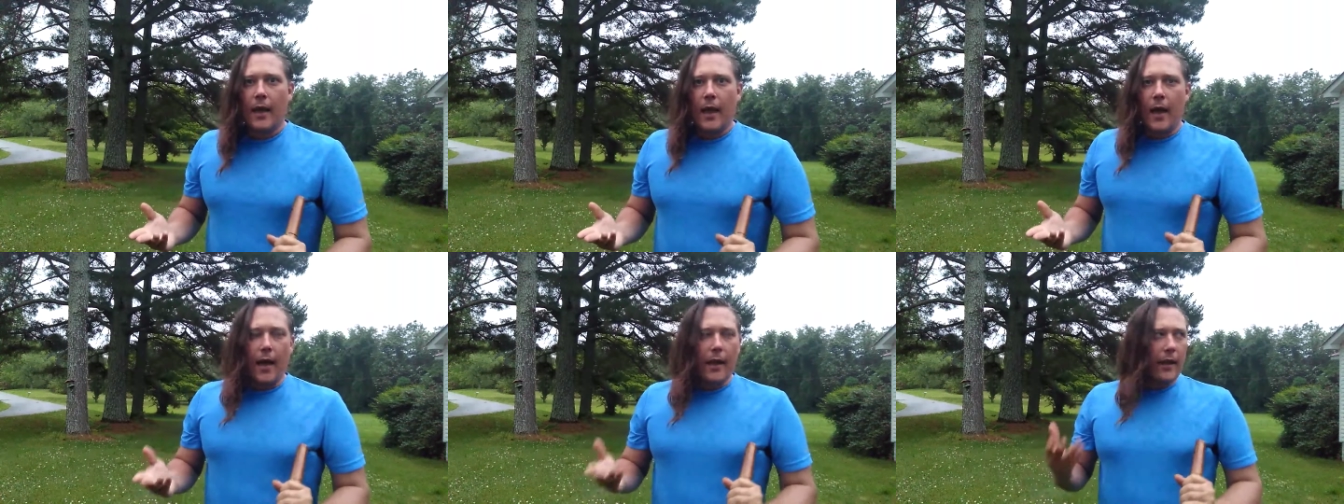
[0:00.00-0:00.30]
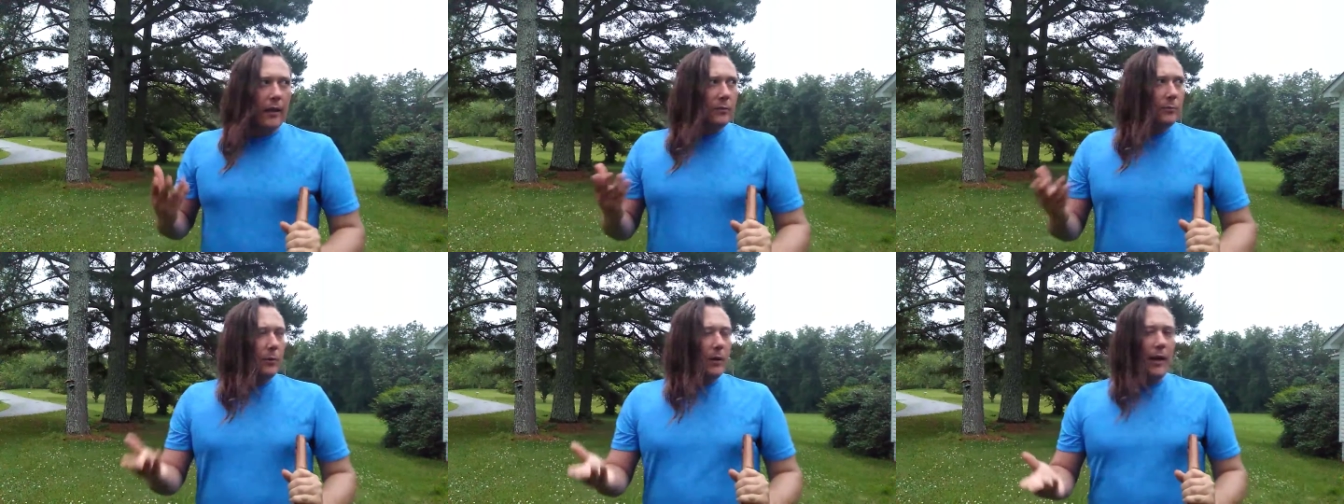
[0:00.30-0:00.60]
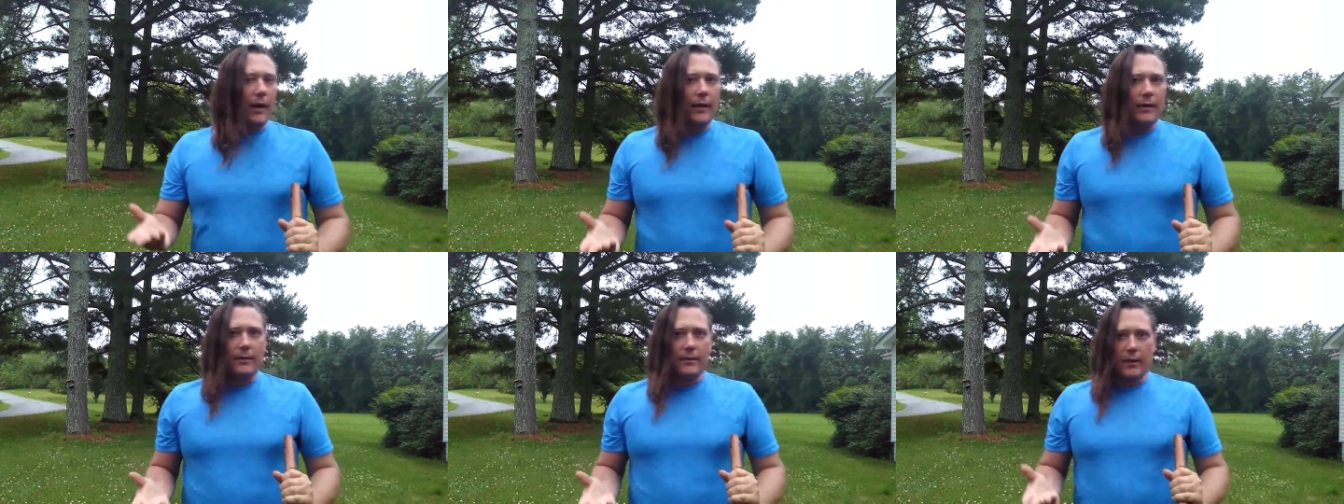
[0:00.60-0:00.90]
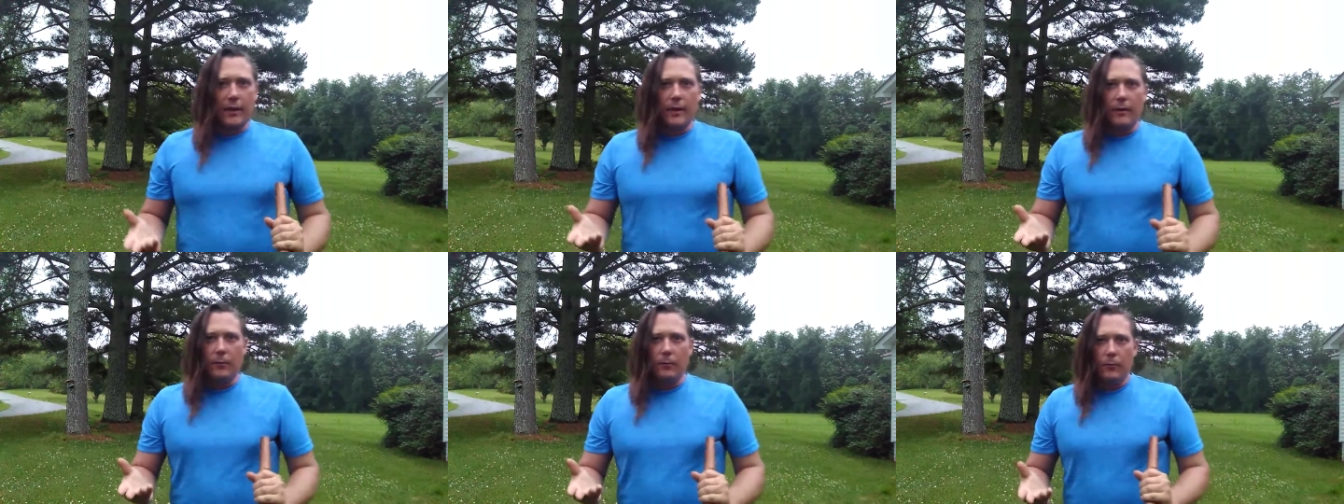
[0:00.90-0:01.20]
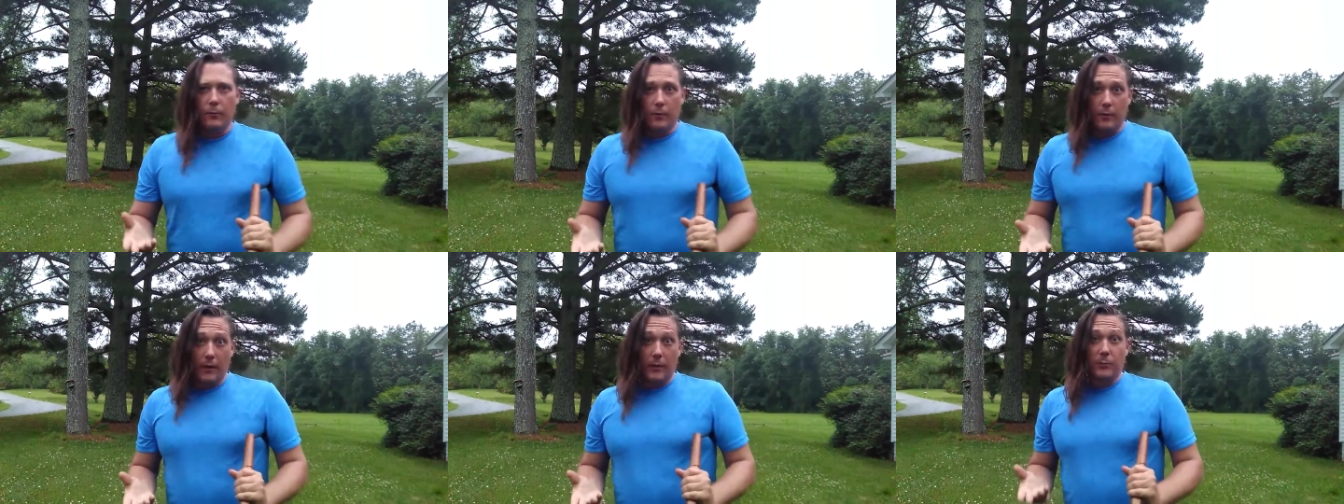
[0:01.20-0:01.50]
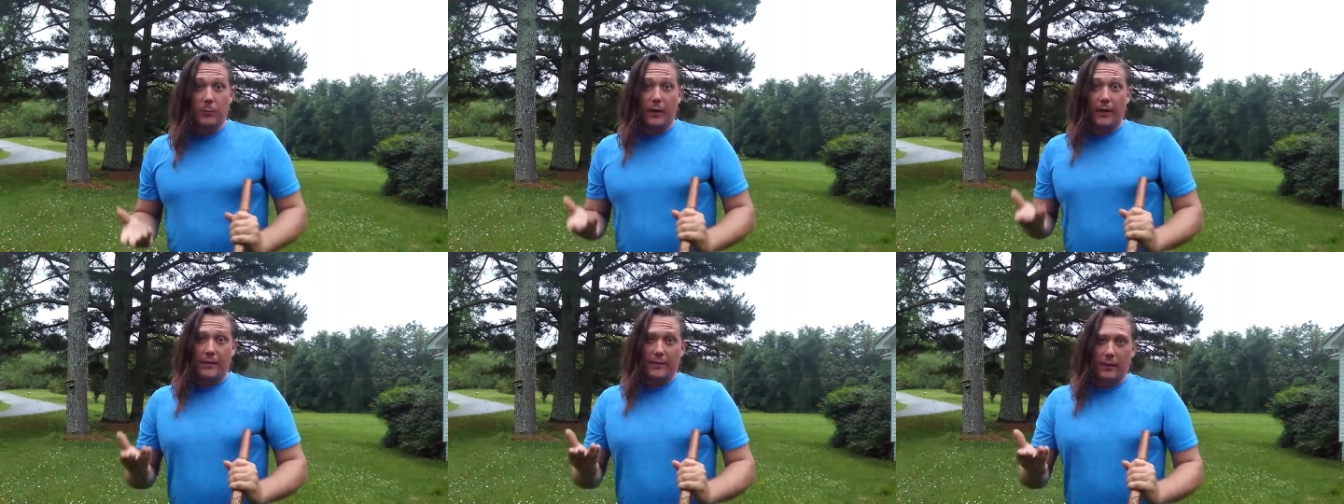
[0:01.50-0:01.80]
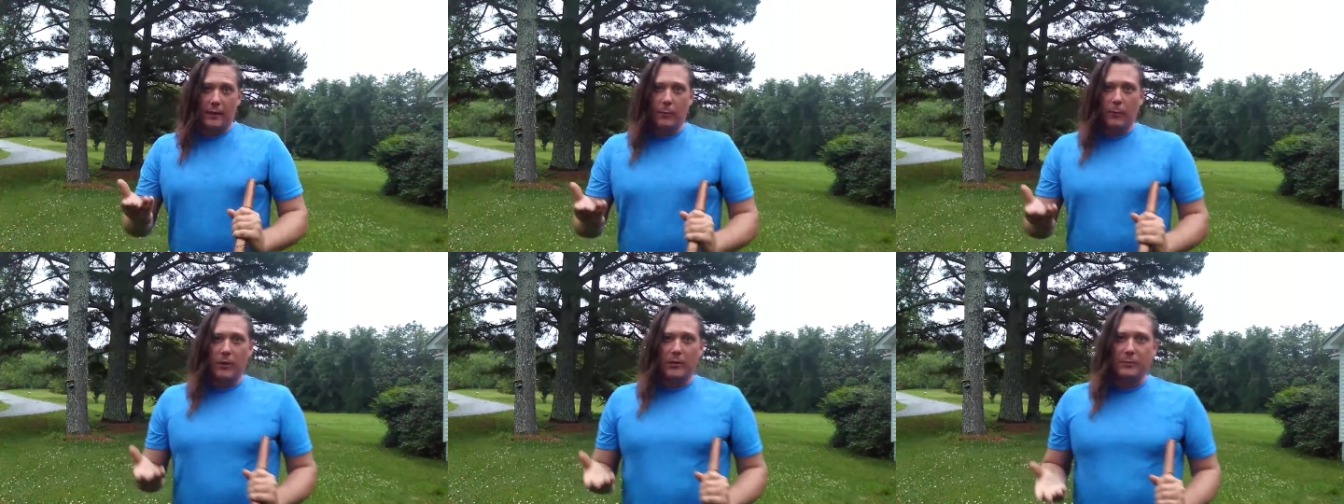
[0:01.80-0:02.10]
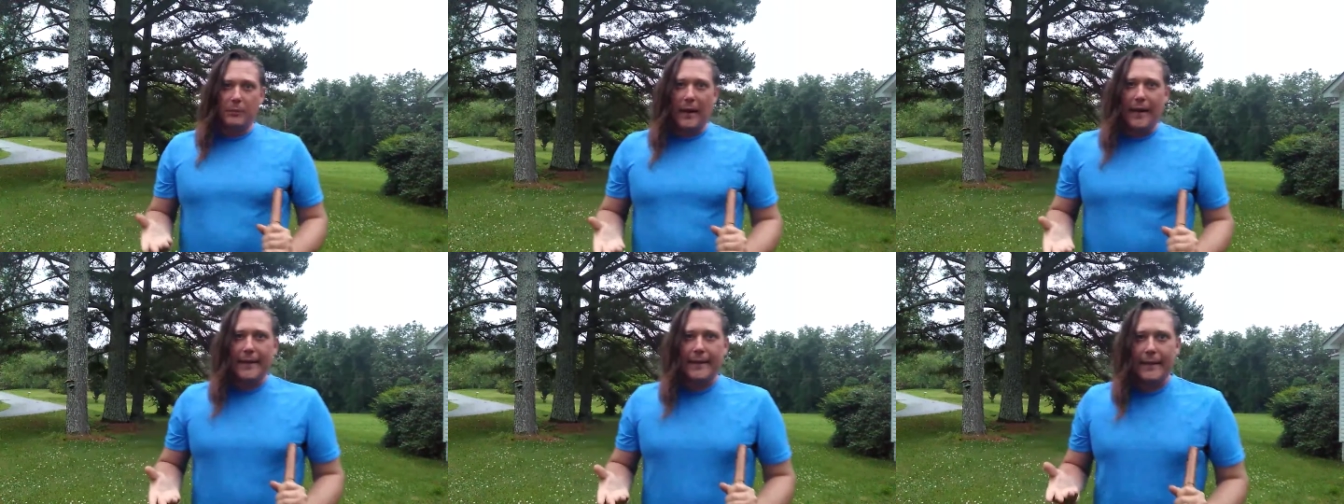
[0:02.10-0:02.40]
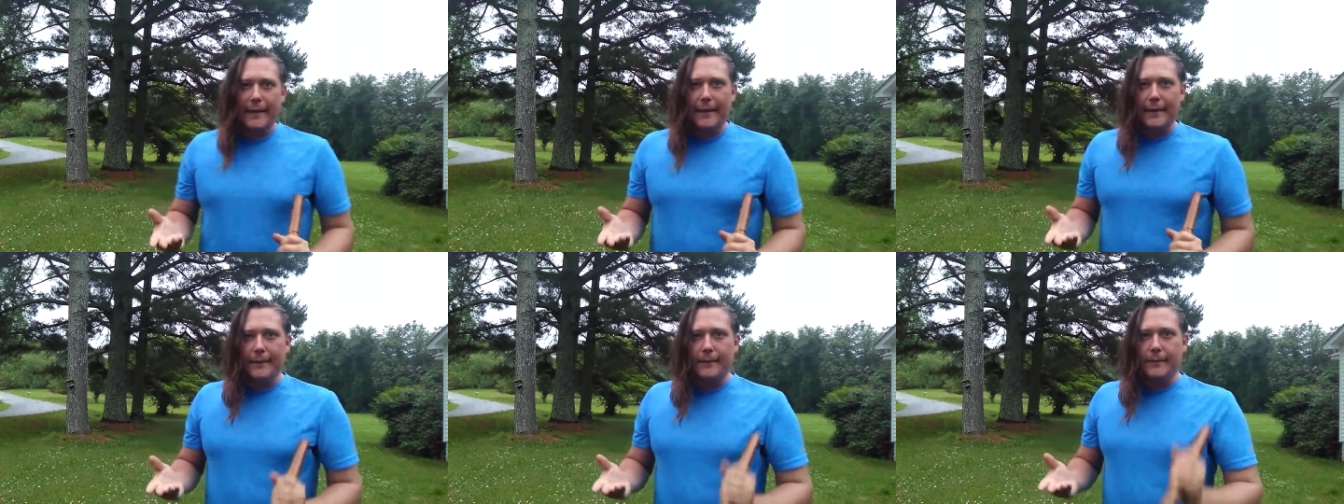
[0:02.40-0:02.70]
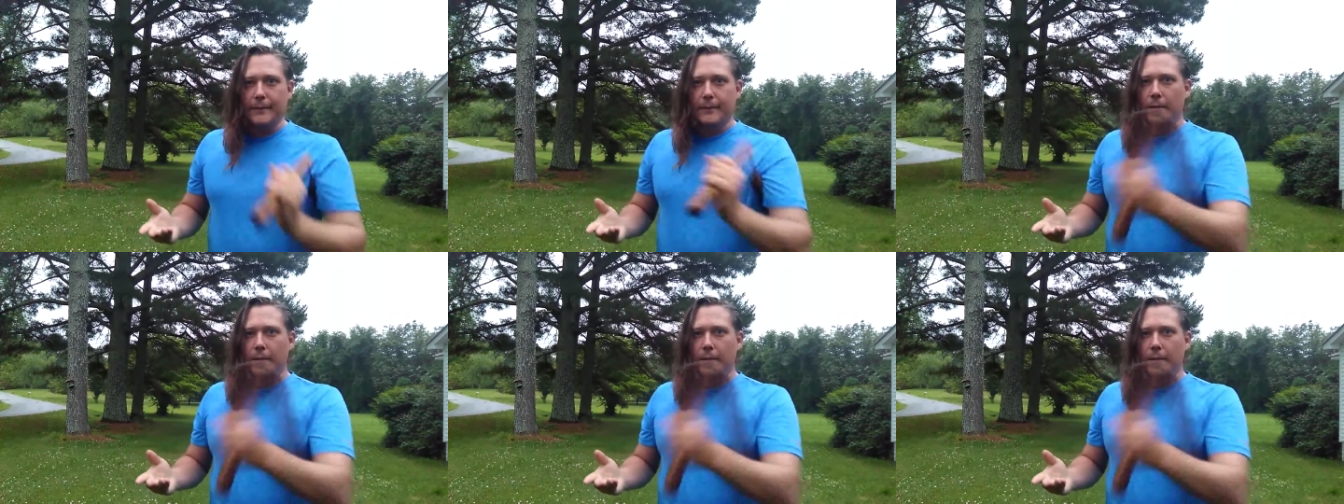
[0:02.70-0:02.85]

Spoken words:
And that's what I said it was back then.